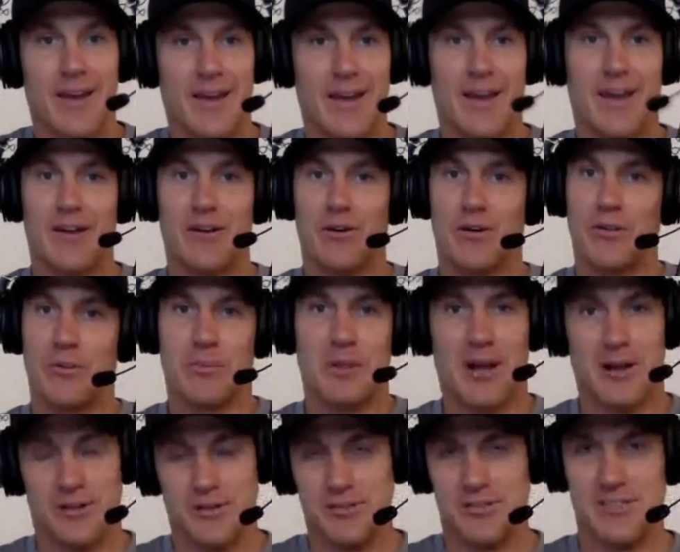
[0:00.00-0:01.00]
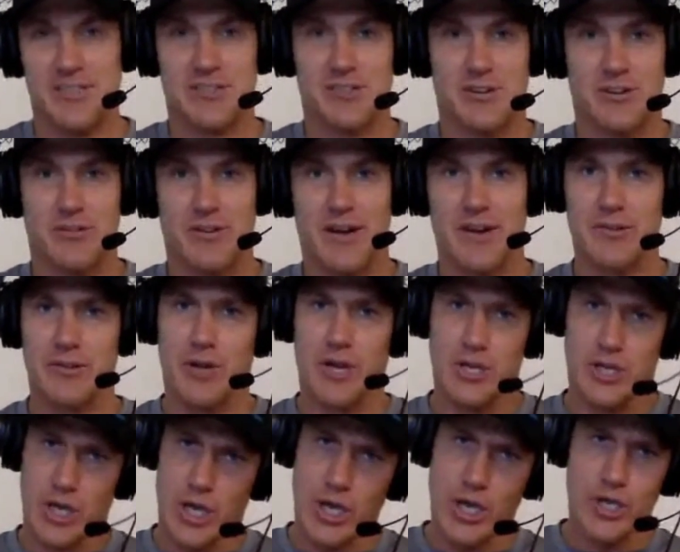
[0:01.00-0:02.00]
And all the blockers, they turn around, they're
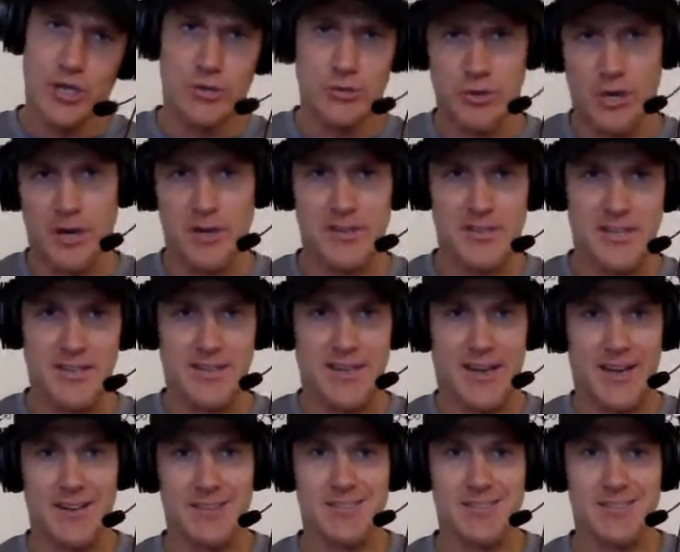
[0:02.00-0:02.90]
like, hey, you got to dig that.